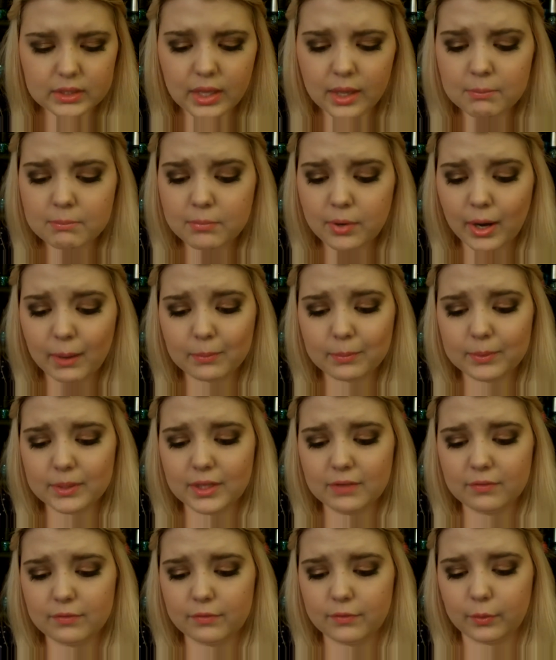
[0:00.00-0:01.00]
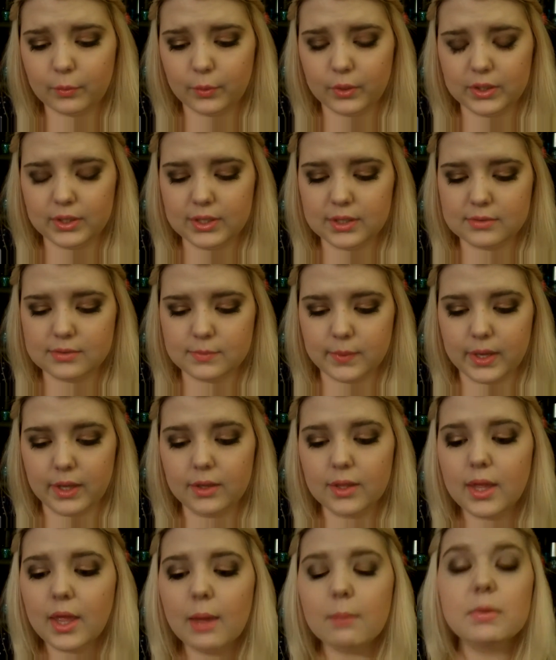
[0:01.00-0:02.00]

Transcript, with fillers: and probably even for oily as well,